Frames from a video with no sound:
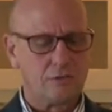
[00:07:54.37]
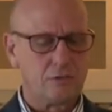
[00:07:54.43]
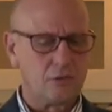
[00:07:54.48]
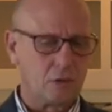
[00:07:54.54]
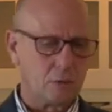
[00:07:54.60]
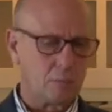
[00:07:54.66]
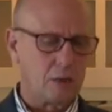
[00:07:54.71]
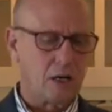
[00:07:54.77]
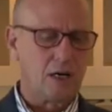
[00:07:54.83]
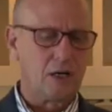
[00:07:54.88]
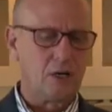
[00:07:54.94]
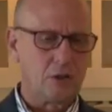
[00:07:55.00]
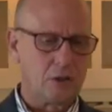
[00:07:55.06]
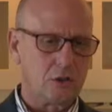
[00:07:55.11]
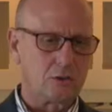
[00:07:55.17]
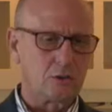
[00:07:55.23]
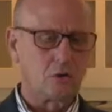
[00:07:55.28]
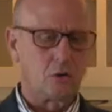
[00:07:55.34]
if you're a buyer,
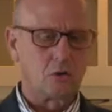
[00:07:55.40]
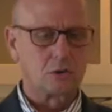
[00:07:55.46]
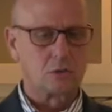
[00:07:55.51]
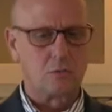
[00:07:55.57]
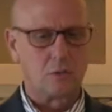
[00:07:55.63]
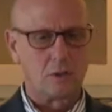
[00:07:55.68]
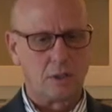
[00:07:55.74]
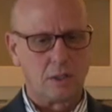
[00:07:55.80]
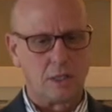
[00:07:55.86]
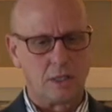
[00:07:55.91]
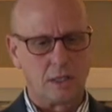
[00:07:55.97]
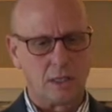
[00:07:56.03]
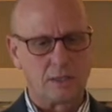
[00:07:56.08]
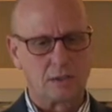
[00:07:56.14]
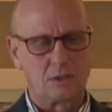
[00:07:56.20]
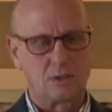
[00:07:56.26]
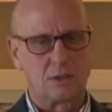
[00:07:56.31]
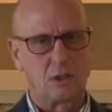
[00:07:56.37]
you of course want
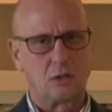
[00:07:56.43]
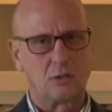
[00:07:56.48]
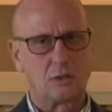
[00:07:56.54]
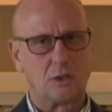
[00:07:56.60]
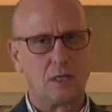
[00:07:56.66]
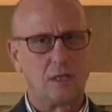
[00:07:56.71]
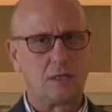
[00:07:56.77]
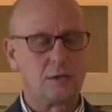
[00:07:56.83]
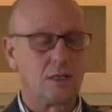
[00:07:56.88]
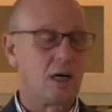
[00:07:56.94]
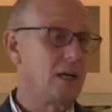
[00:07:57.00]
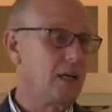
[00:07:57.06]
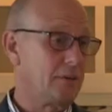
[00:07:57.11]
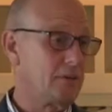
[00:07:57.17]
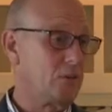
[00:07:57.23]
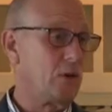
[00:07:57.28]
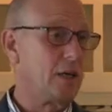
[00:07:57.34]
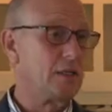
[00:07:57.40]
like the seller to not
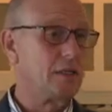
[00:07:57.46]
have the